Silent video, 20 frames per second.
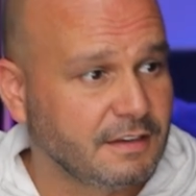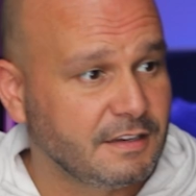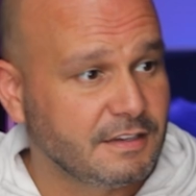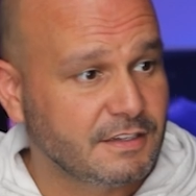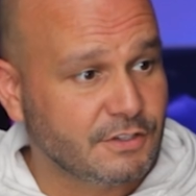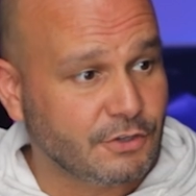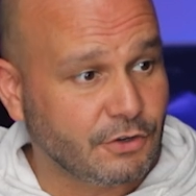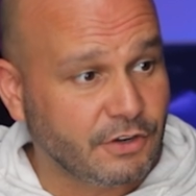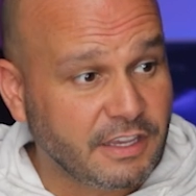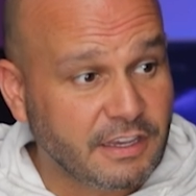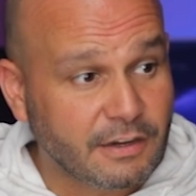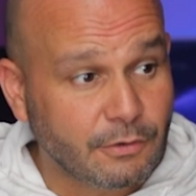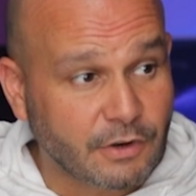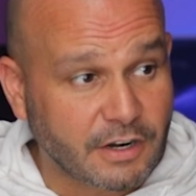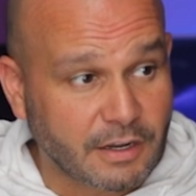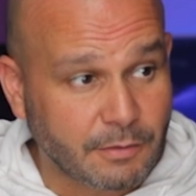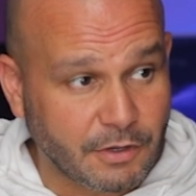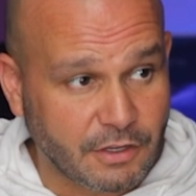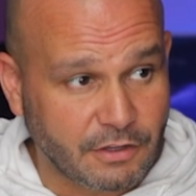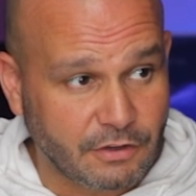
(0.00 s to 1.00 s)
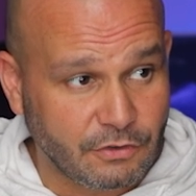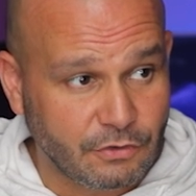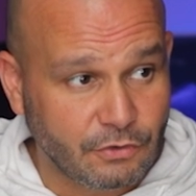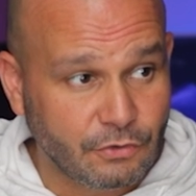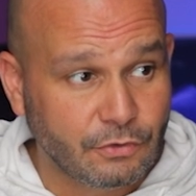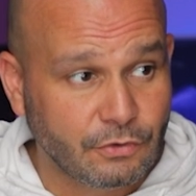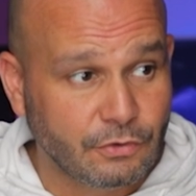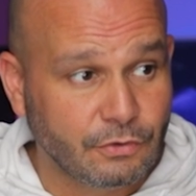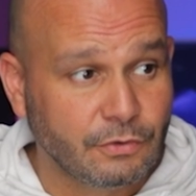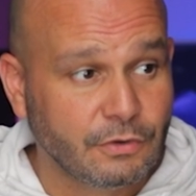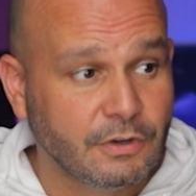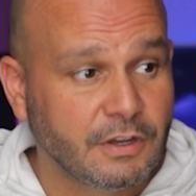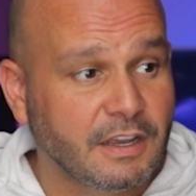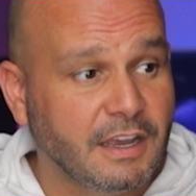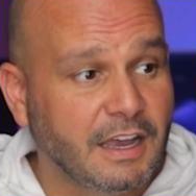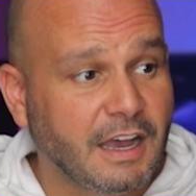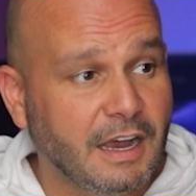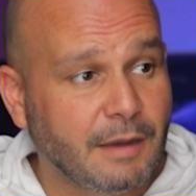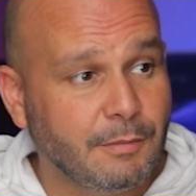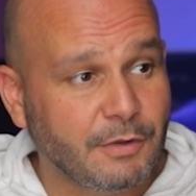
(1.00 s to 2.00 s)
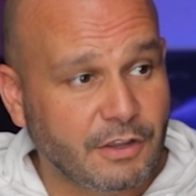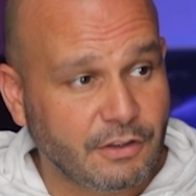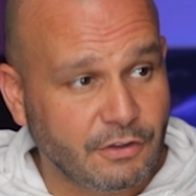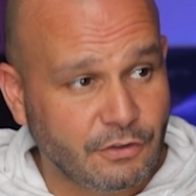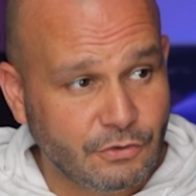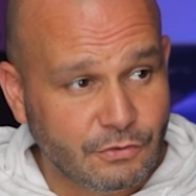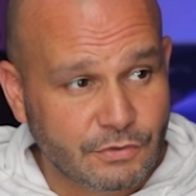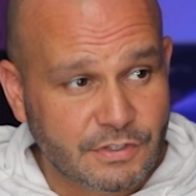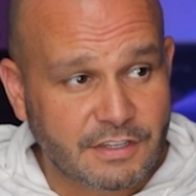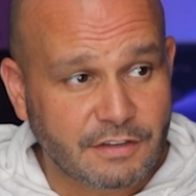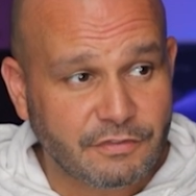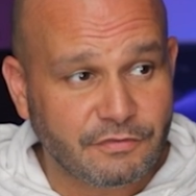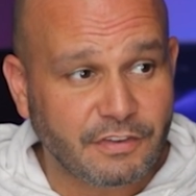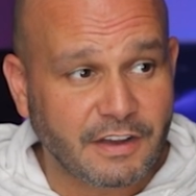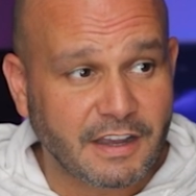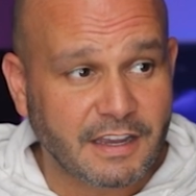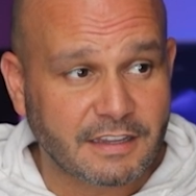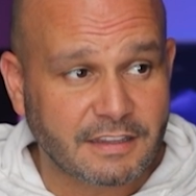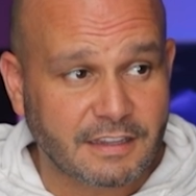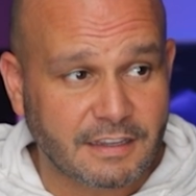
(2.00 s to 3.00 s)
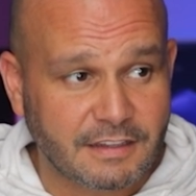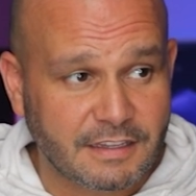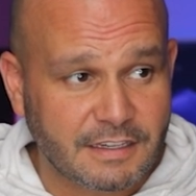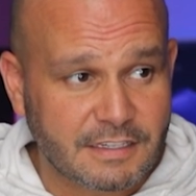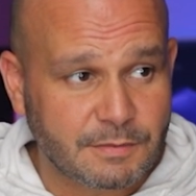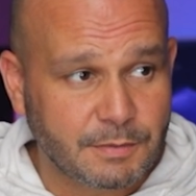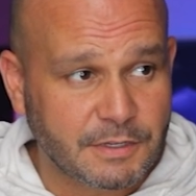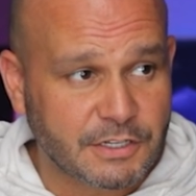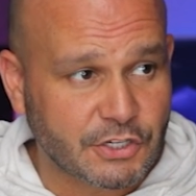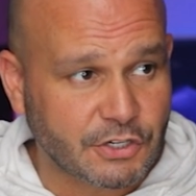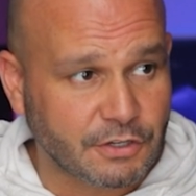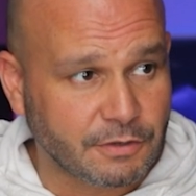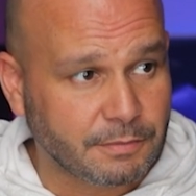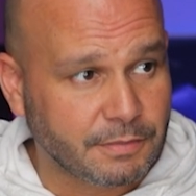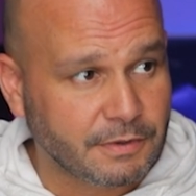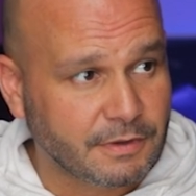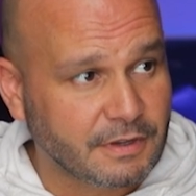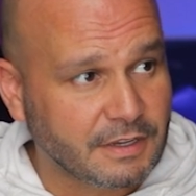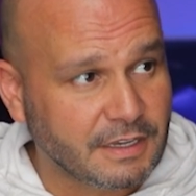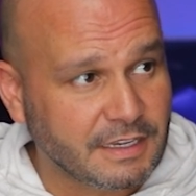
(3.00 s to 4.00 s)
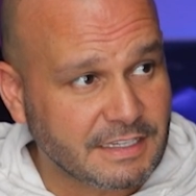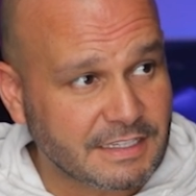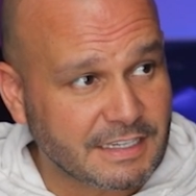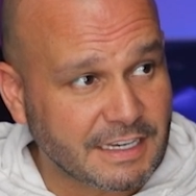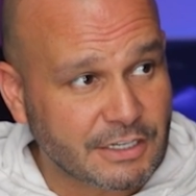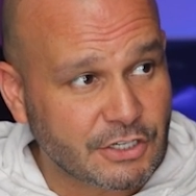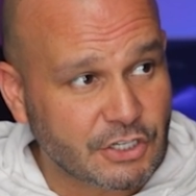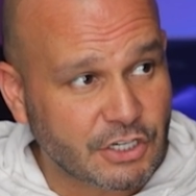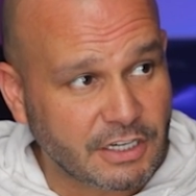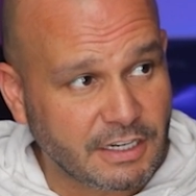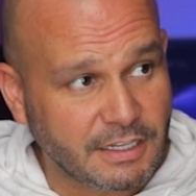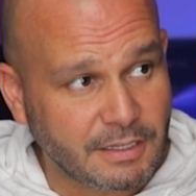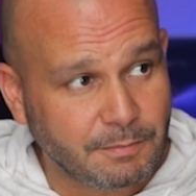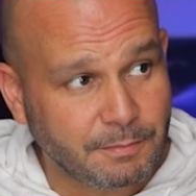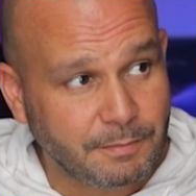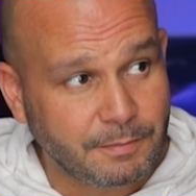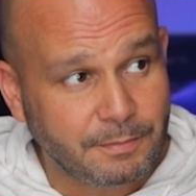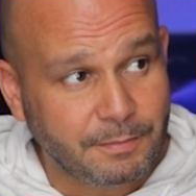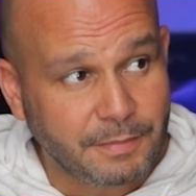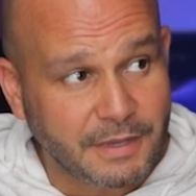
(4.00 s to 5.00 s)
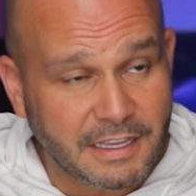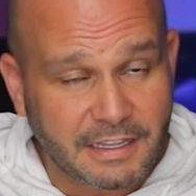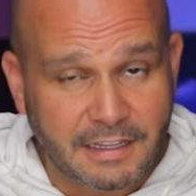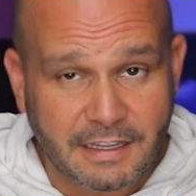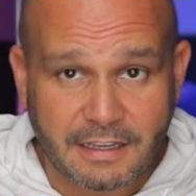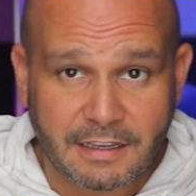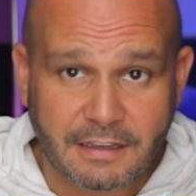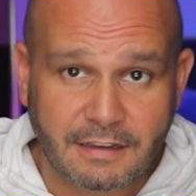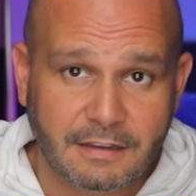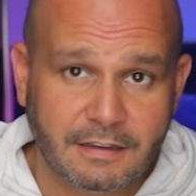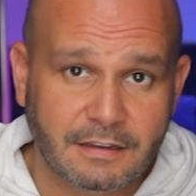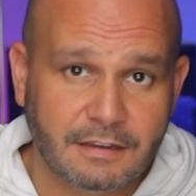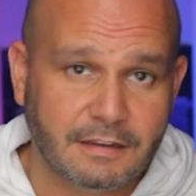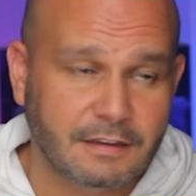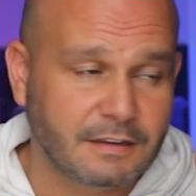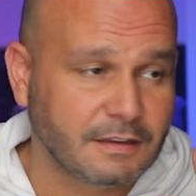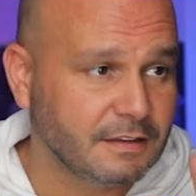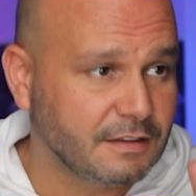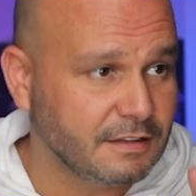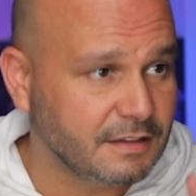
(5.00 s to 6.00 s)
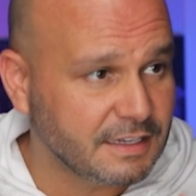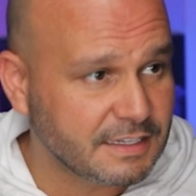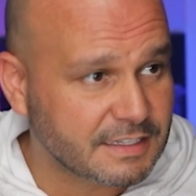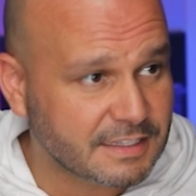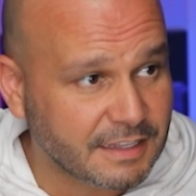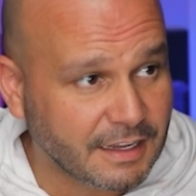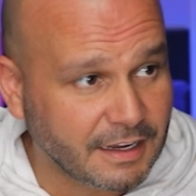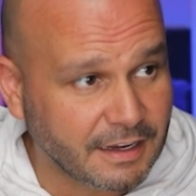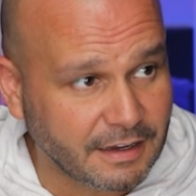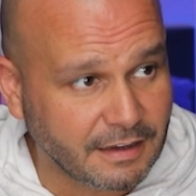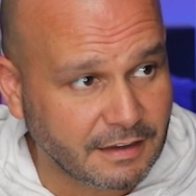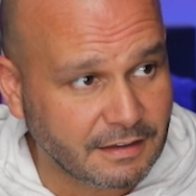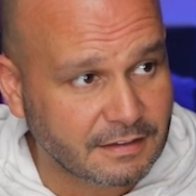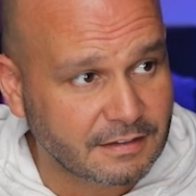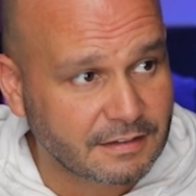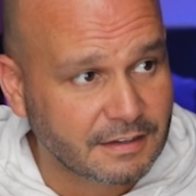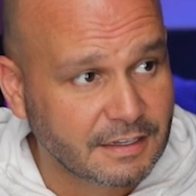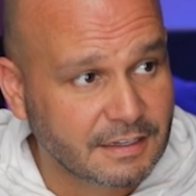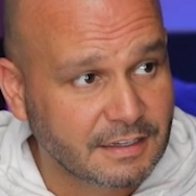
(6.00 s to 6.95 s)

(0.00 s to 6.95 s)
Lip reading: So here what I'm going to do, I'm going to use the fact that this bishop is actually pinning this knight.